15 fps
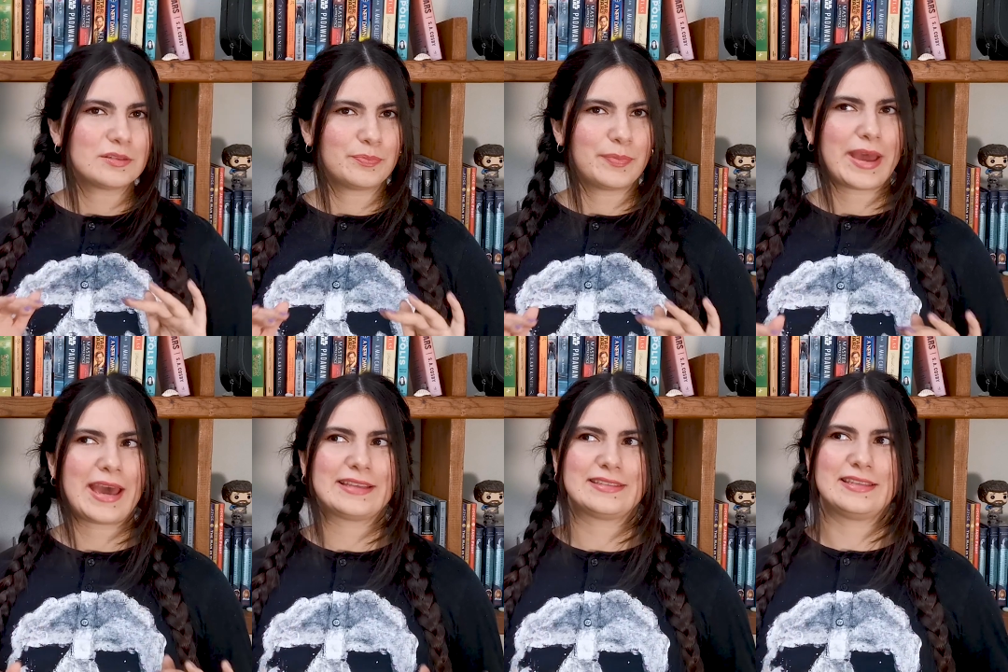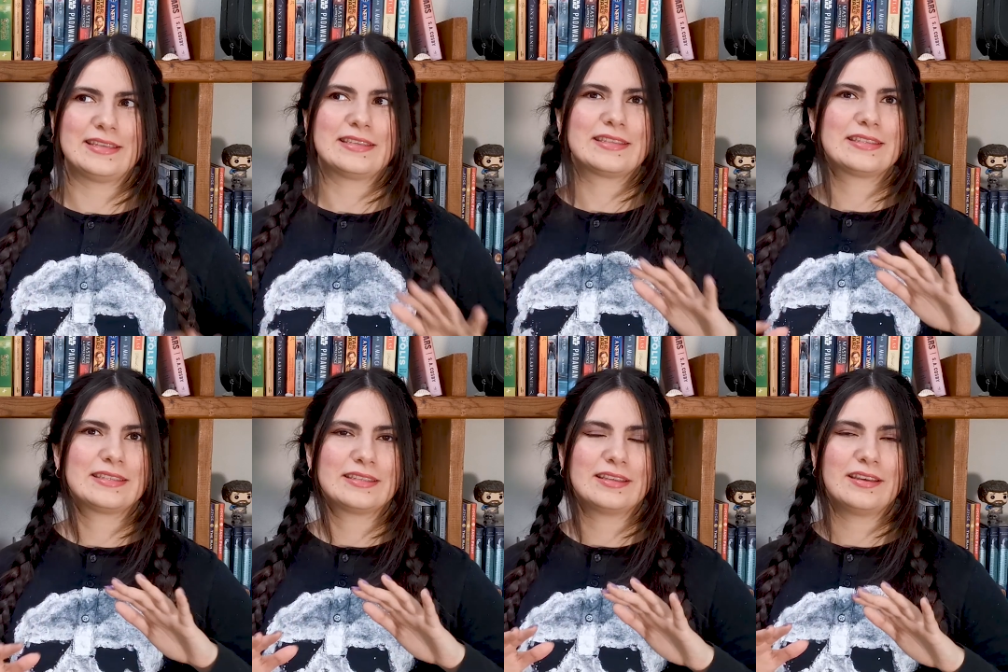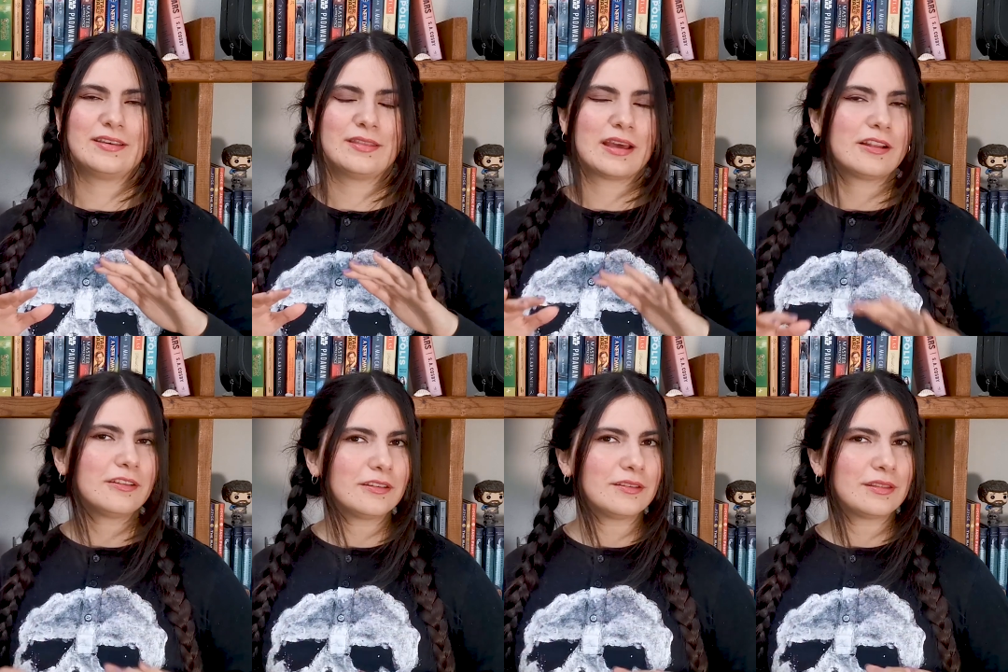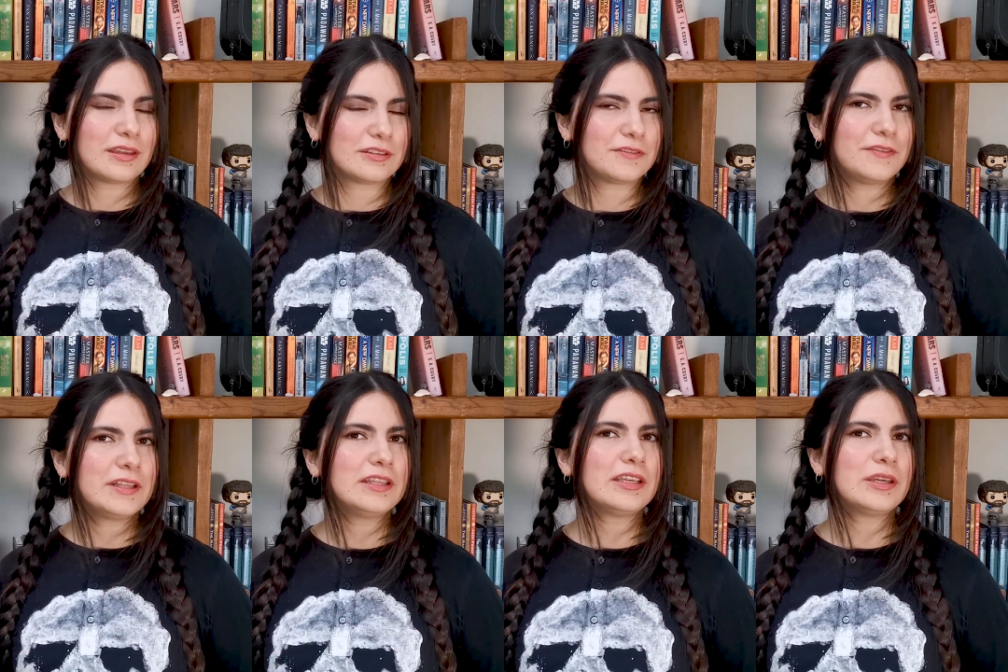it passes, that
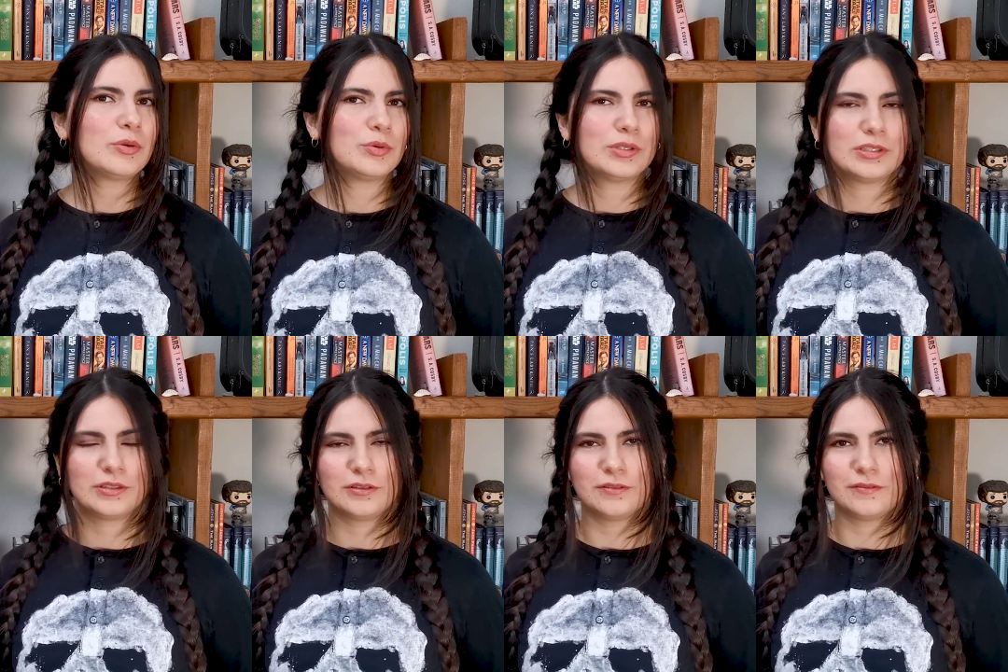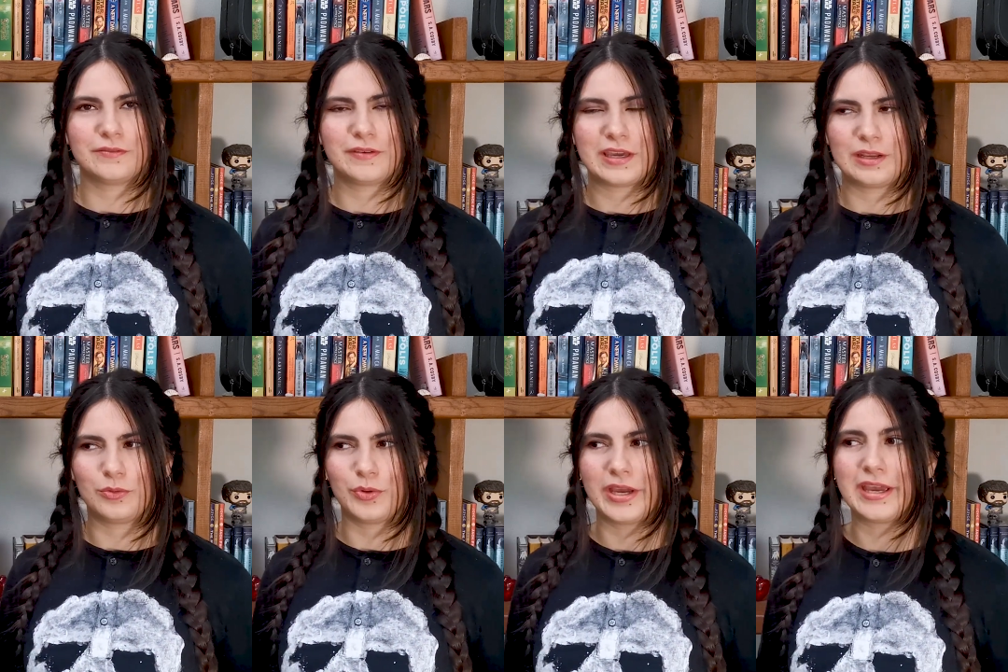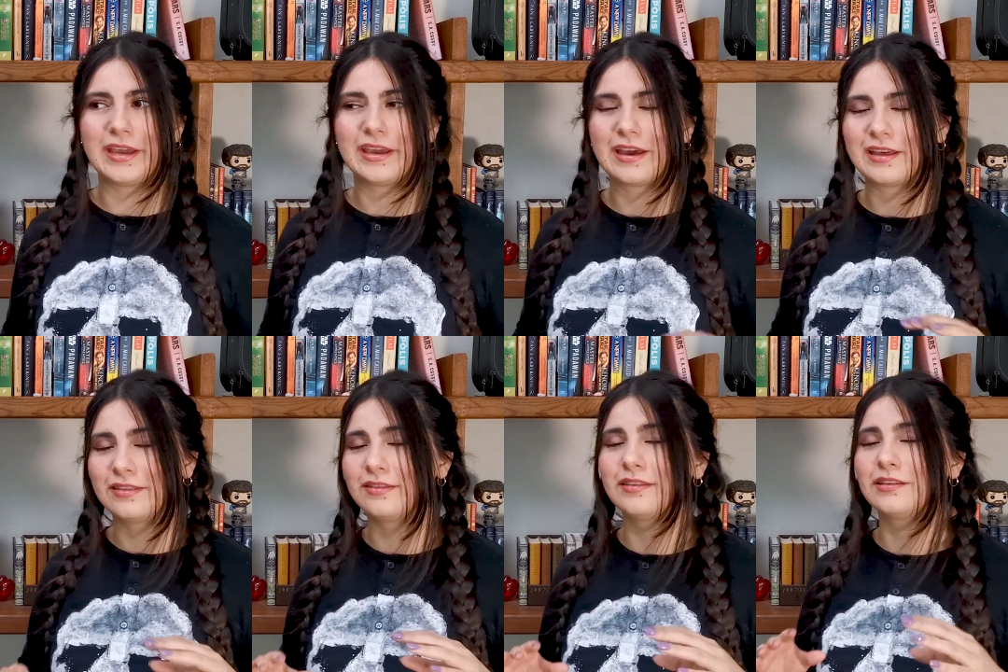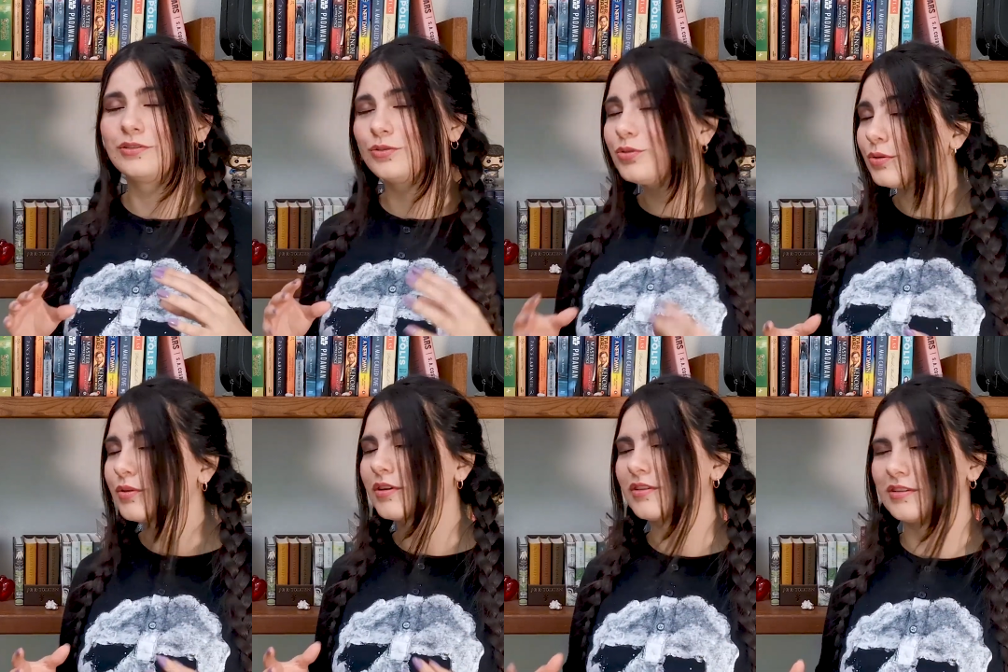feeling will fade away and the
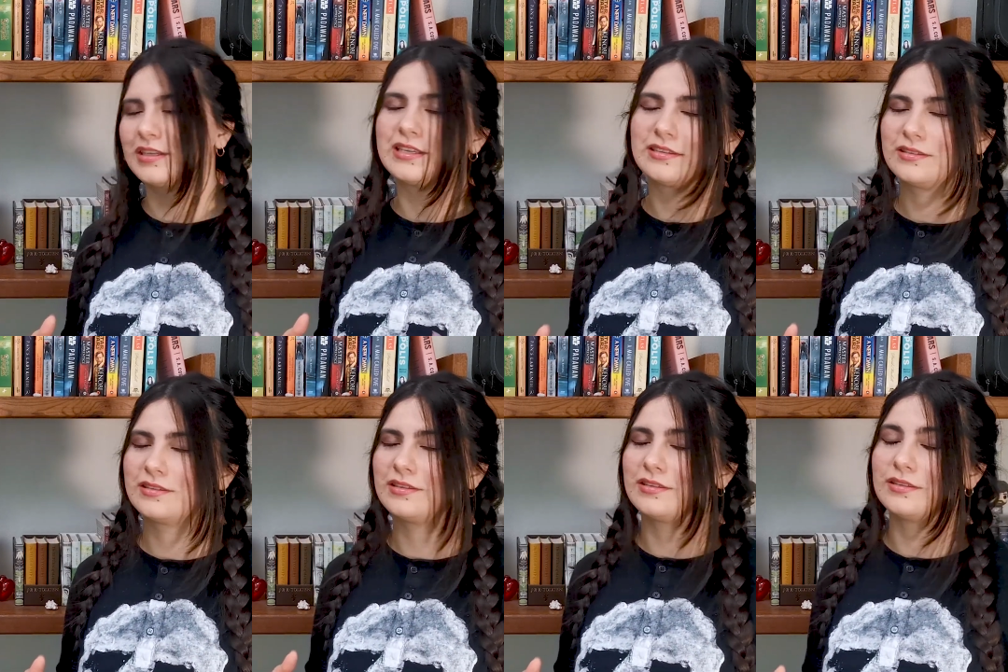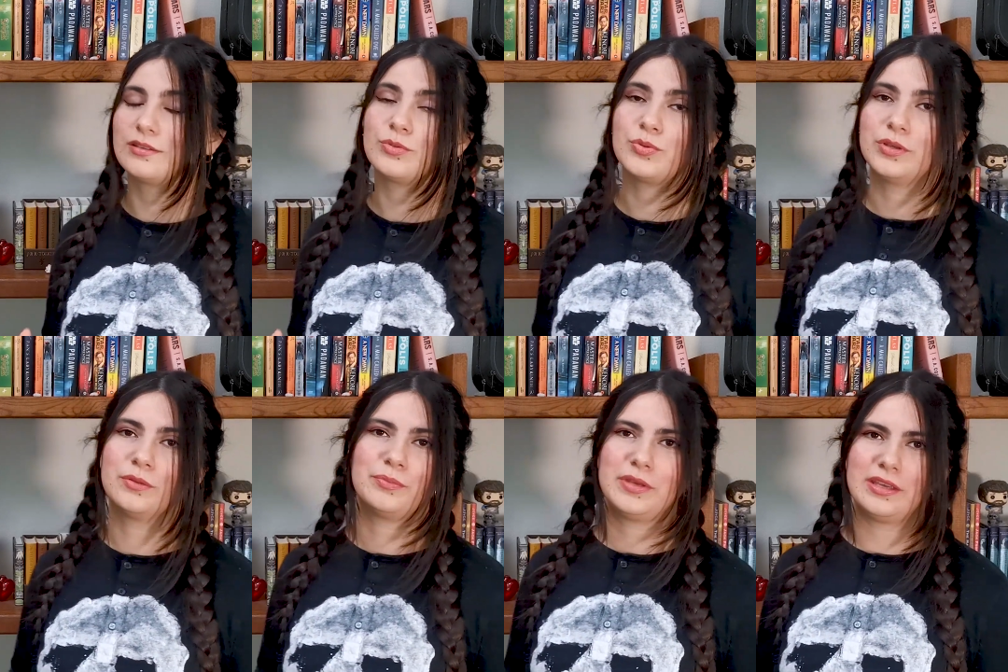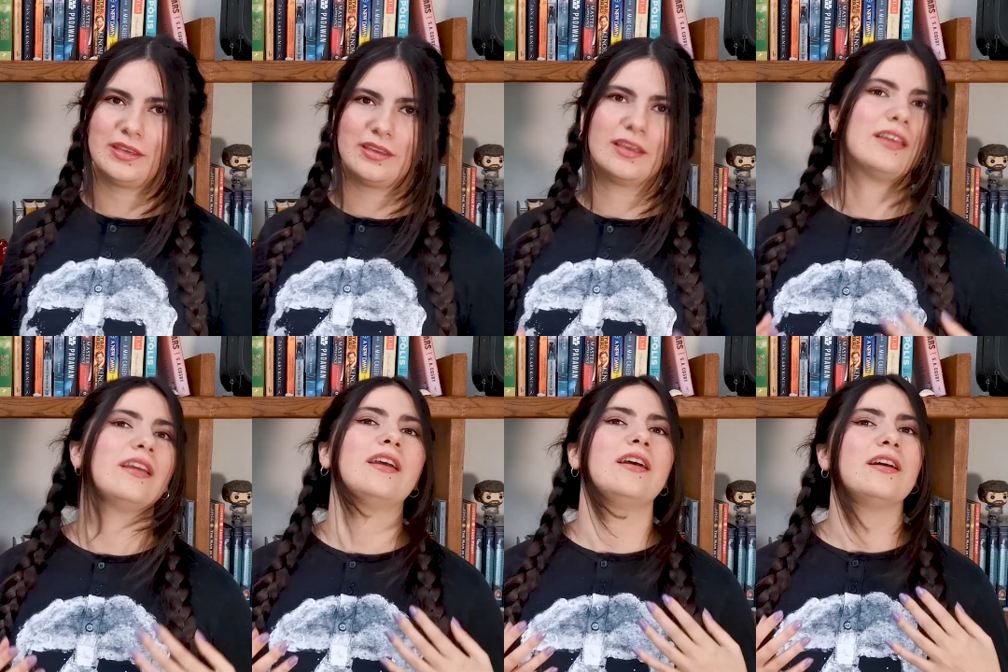true contestants will be